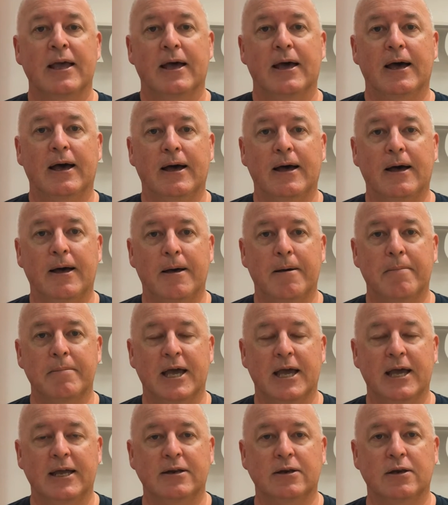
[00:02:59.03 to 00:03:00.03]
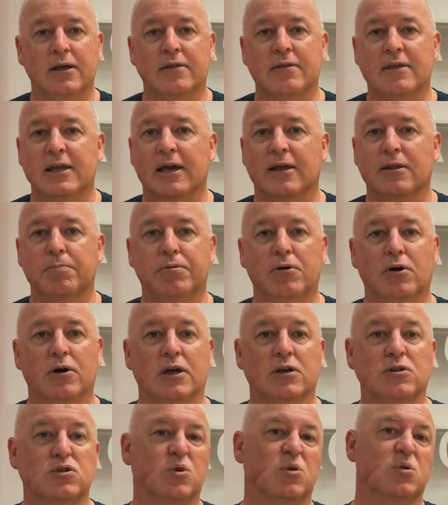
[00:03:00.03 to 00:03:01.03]
And the other
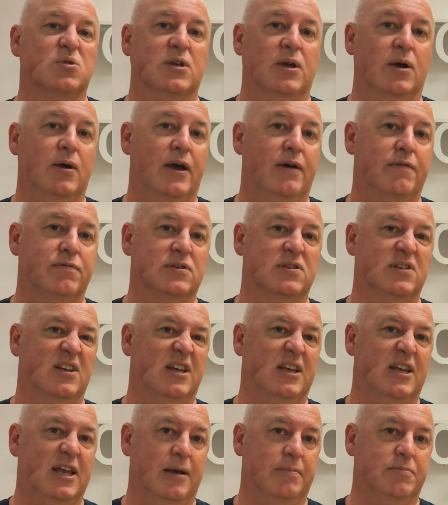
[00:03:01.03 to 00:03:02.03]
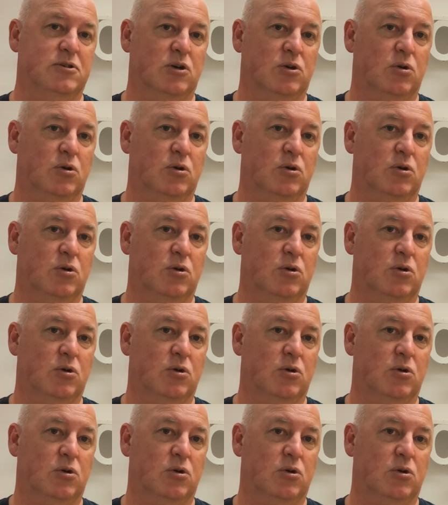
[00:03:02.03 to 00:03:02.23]
products also have receipt capture.